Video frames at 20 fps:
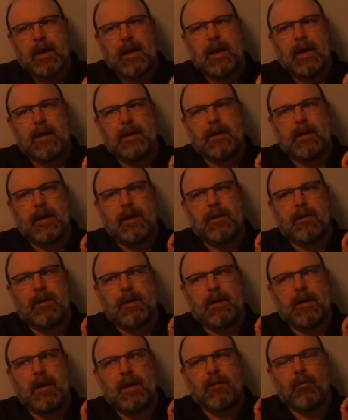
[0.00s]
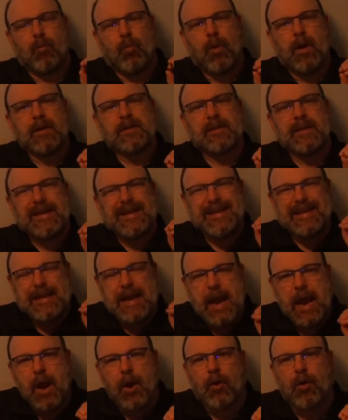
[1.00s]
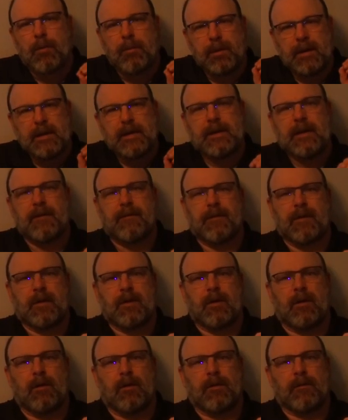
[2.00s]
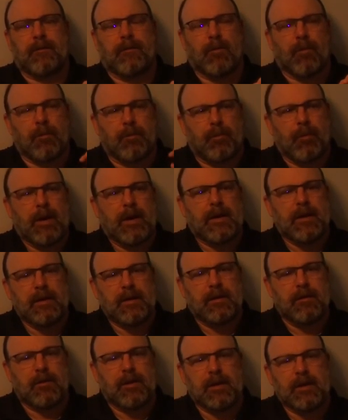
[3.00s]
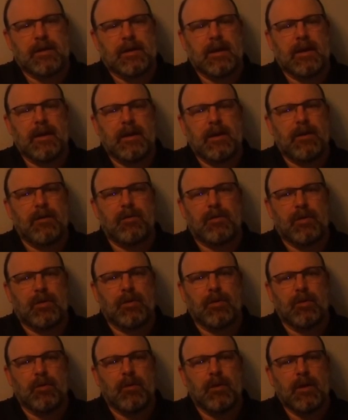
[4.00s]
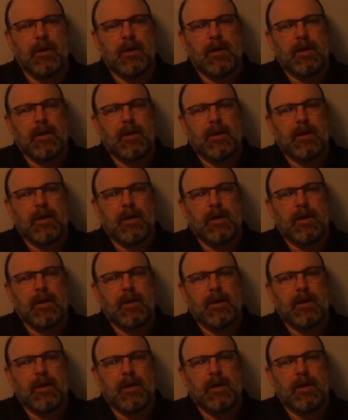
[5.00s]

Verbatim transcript: it, it, it wasn't terribly difficult for Britain to continue to